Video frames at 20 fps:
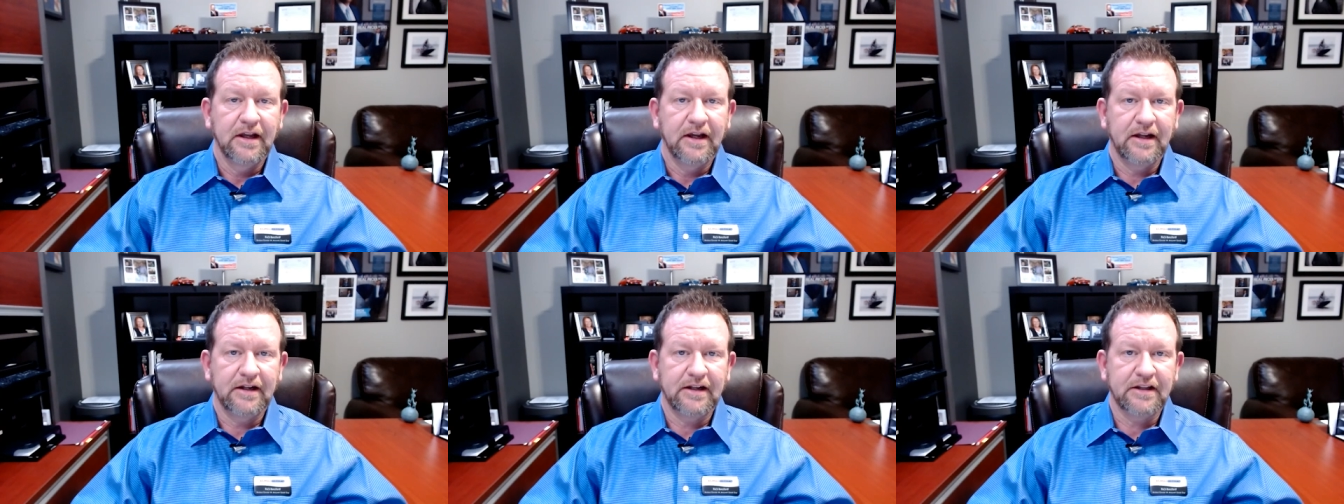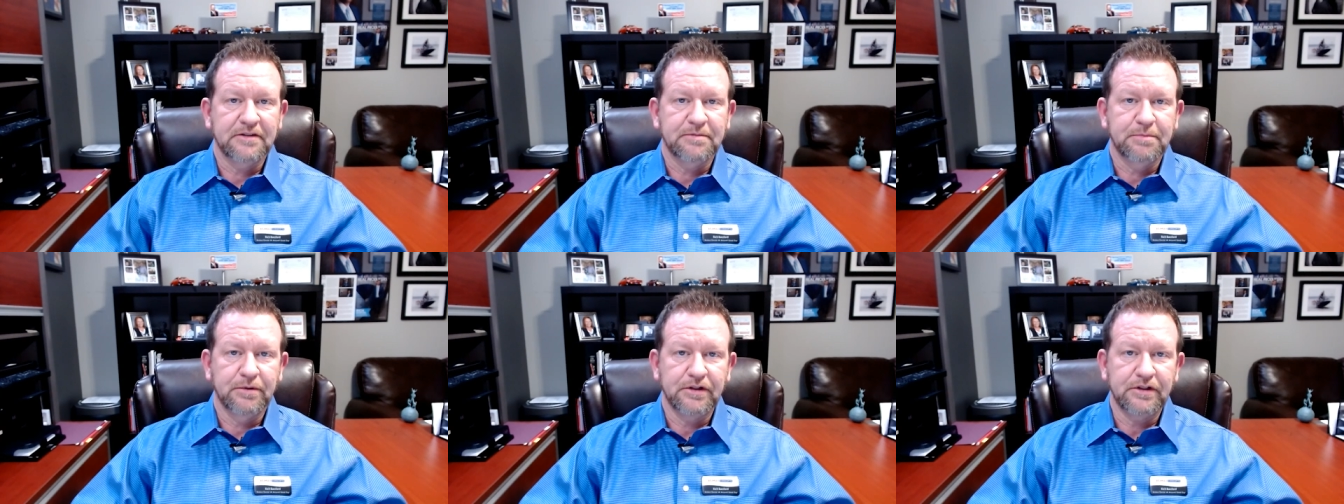and
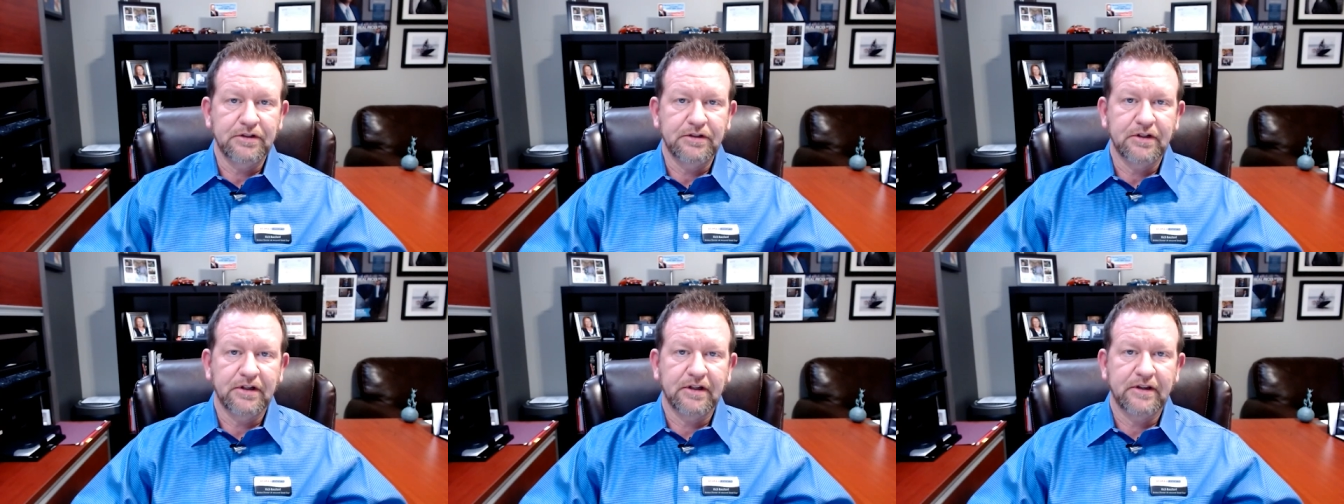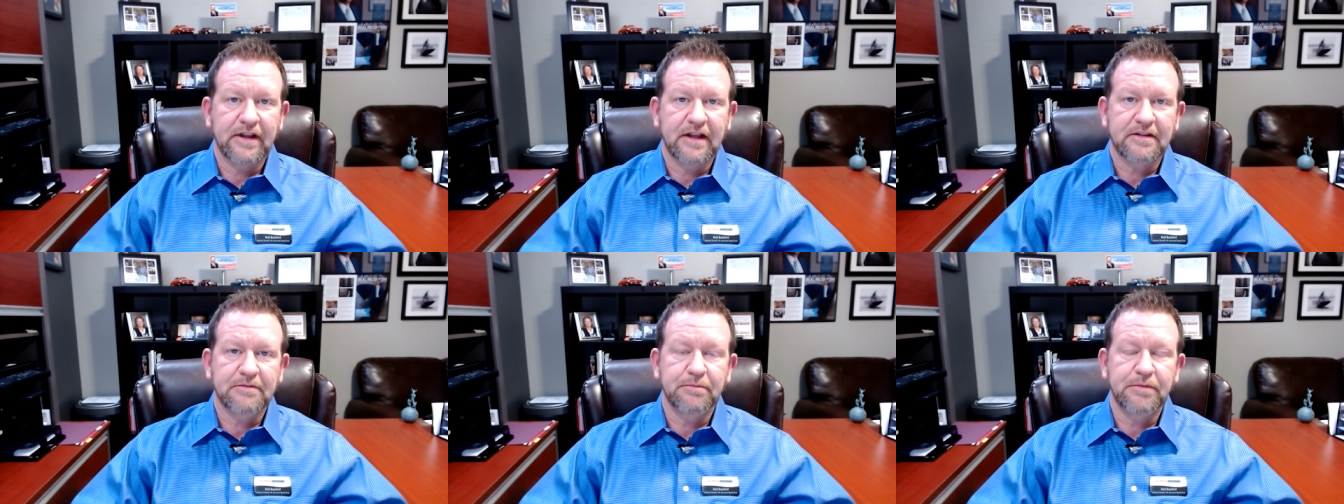that's pretty good
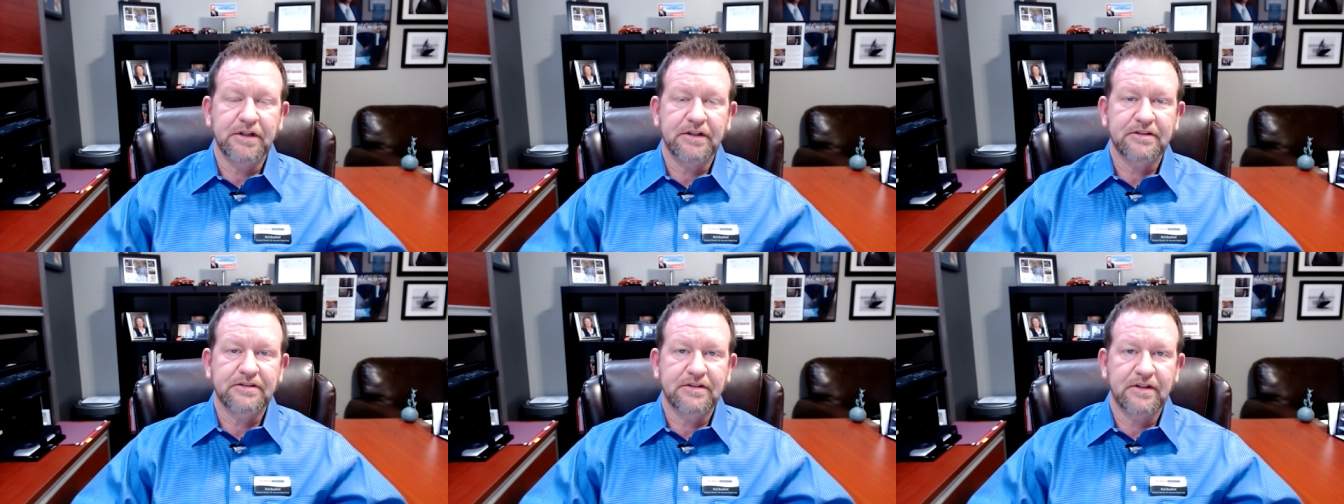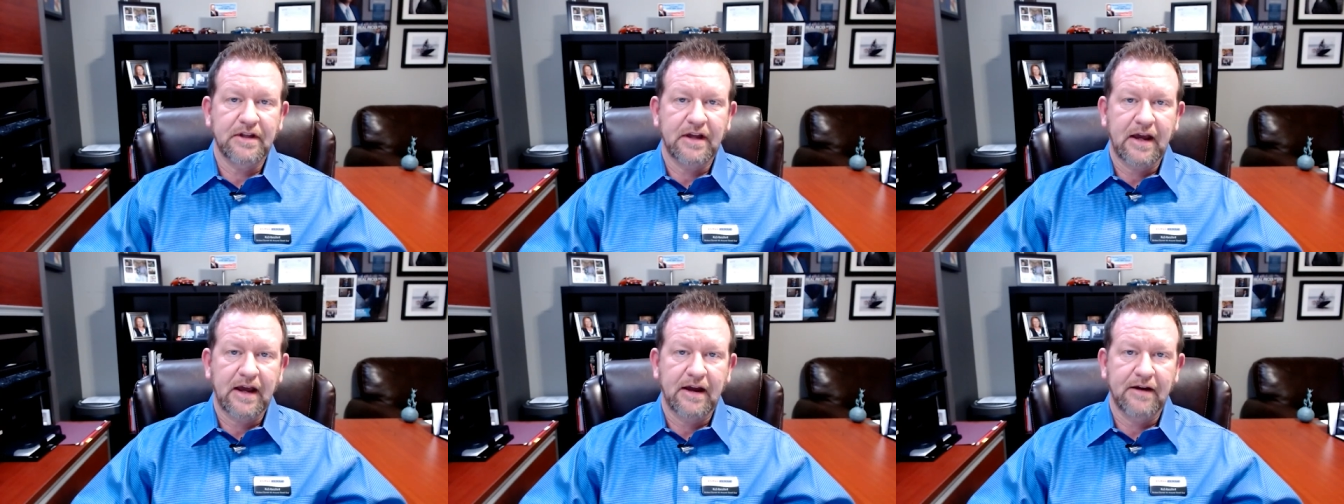that beats
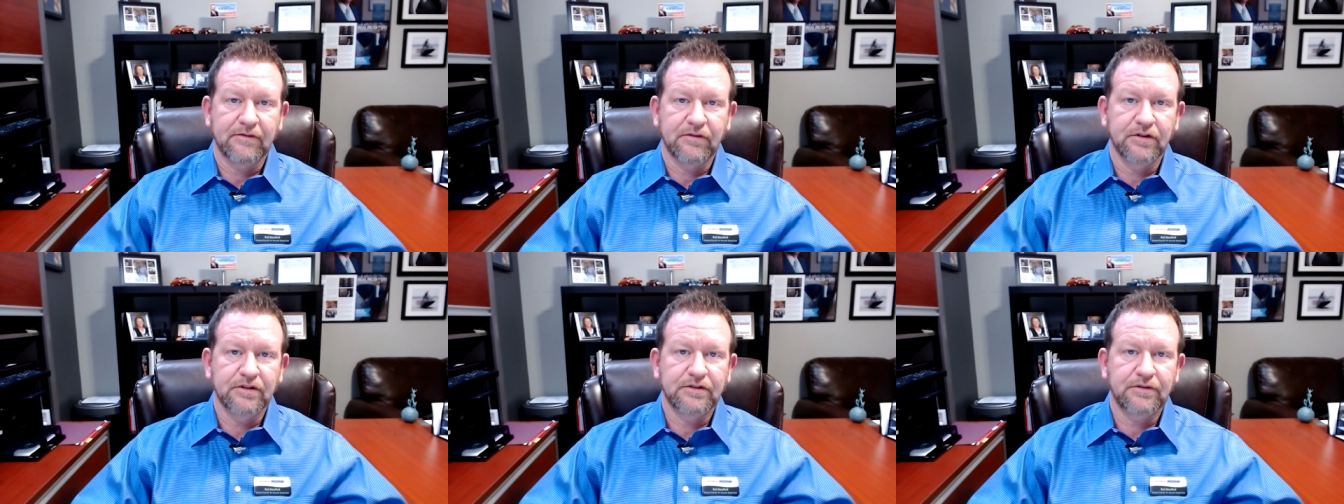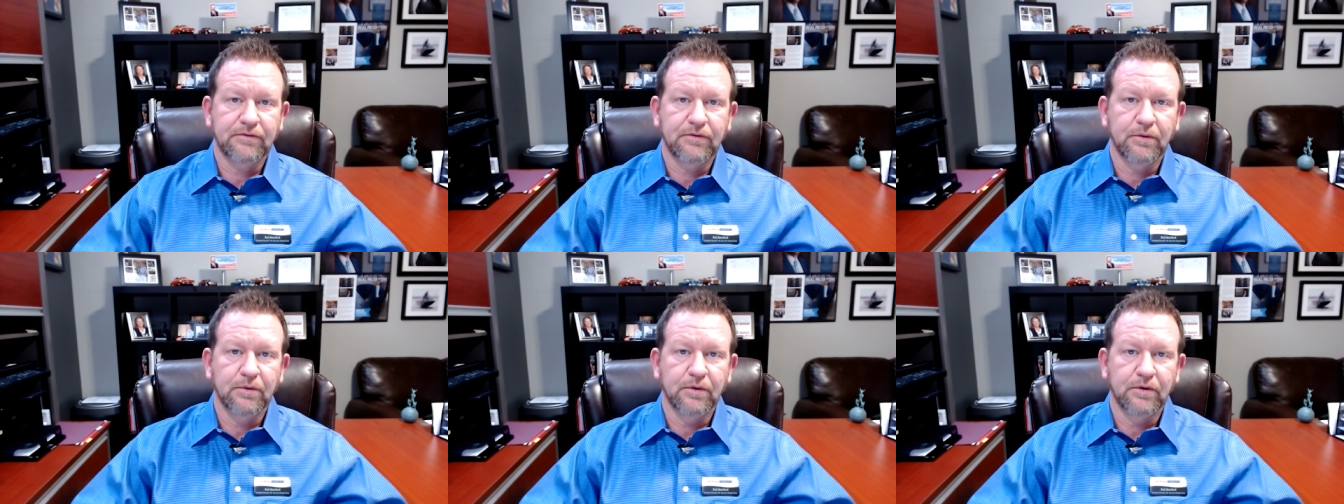the average
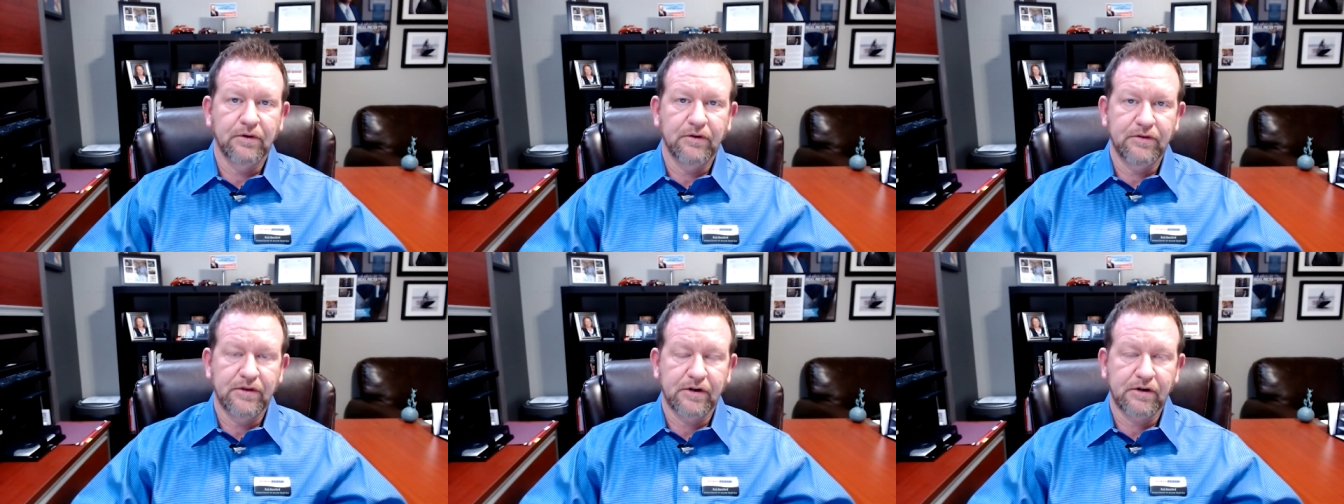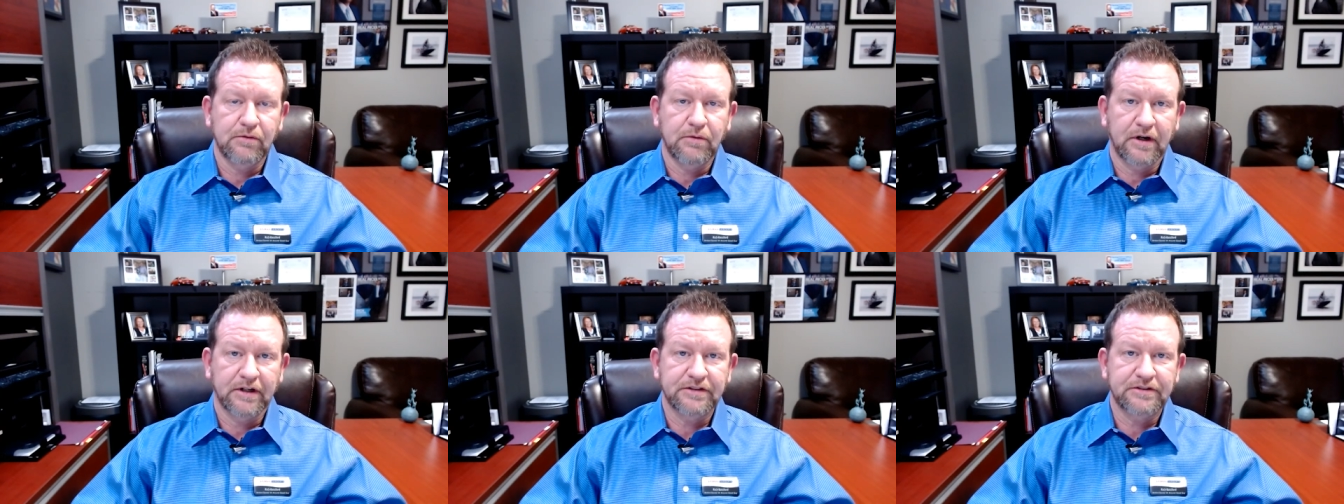for the
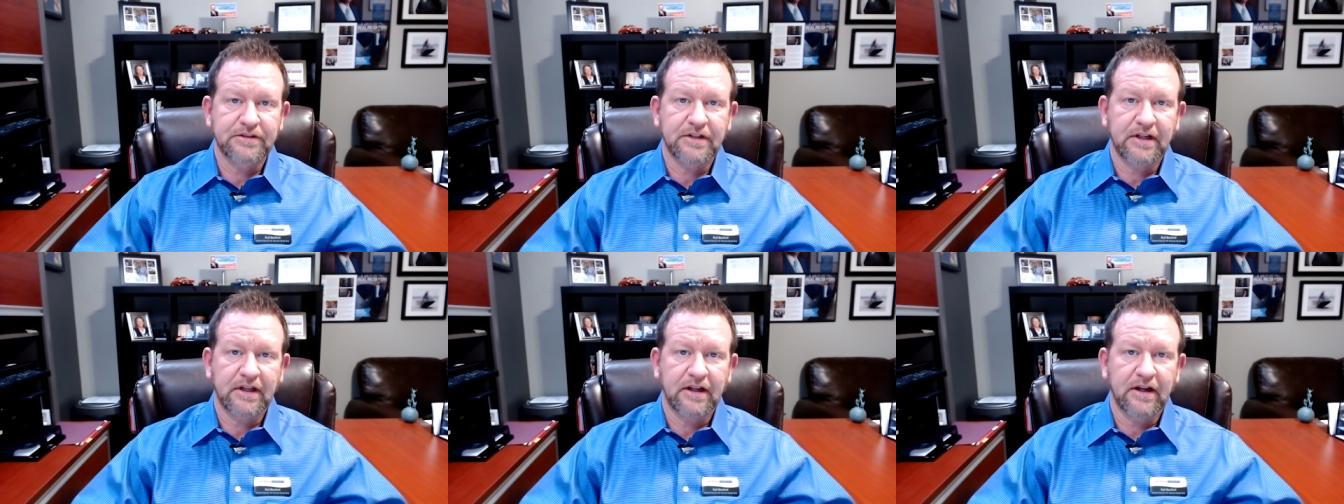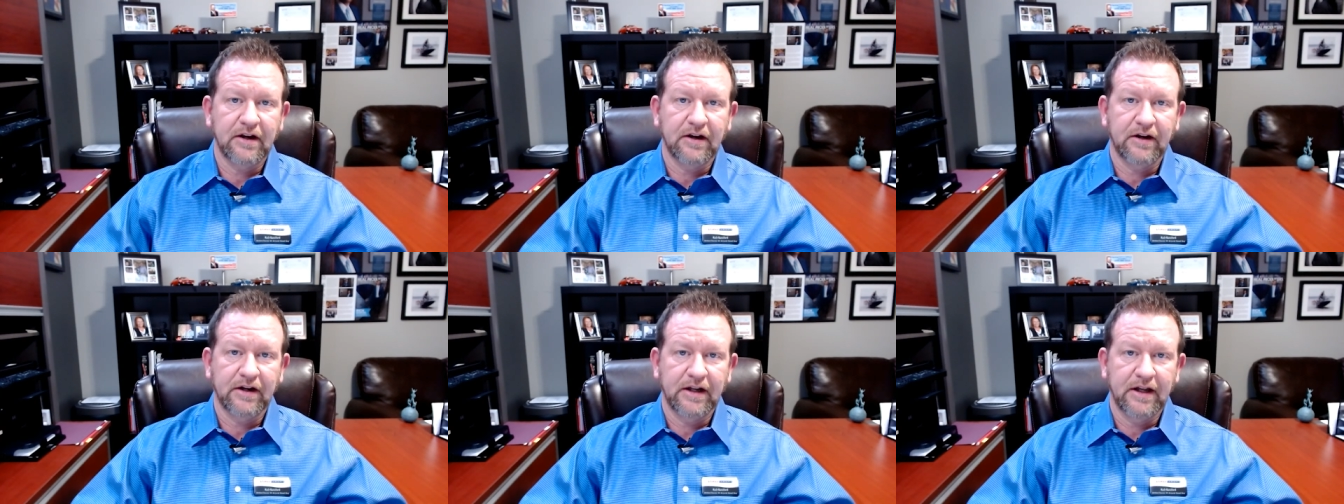quad city
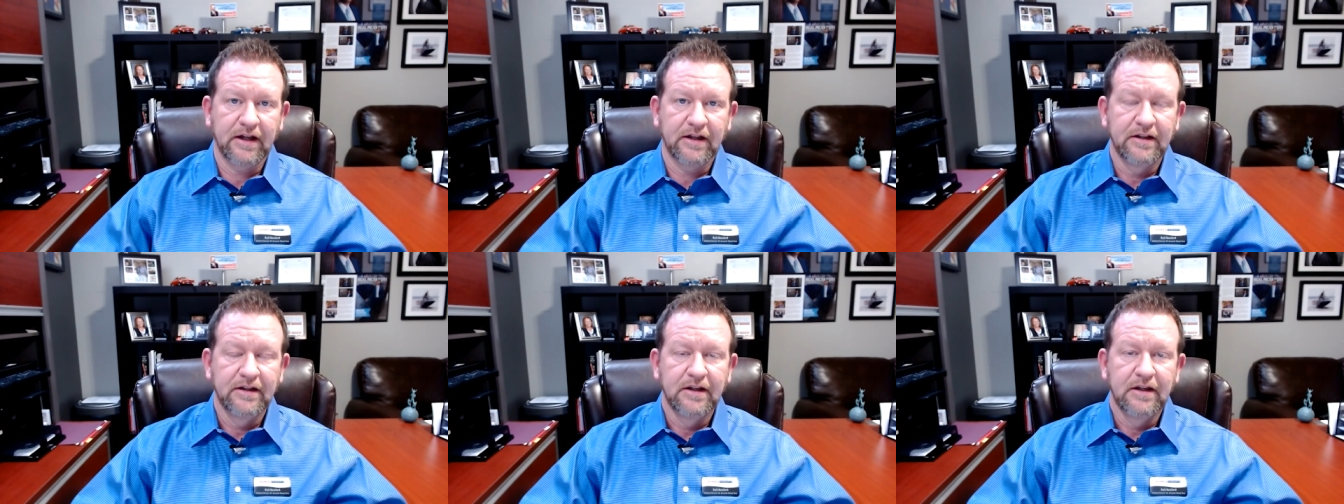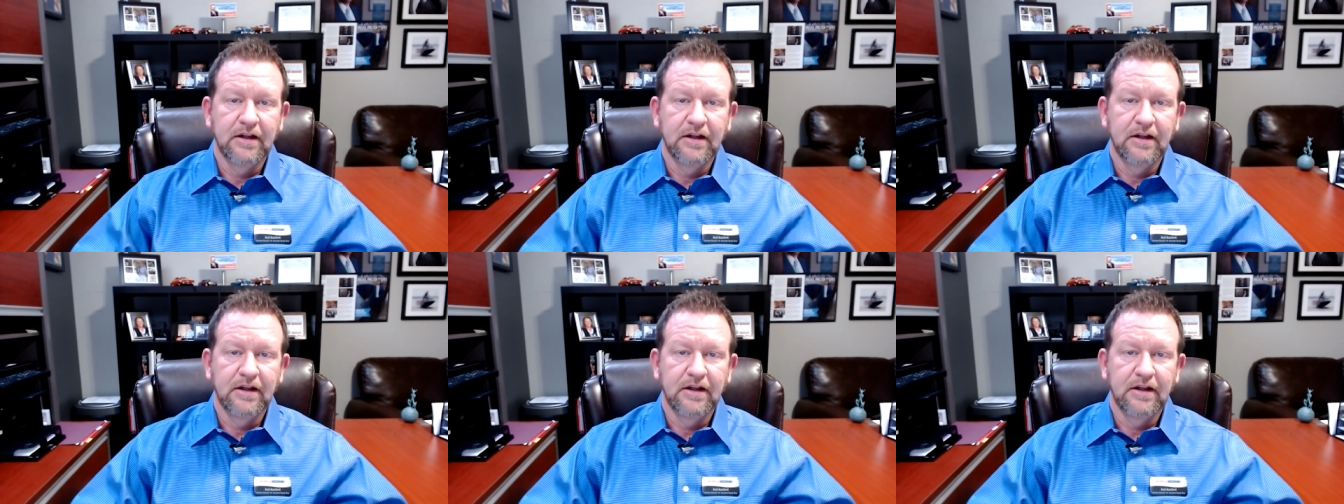area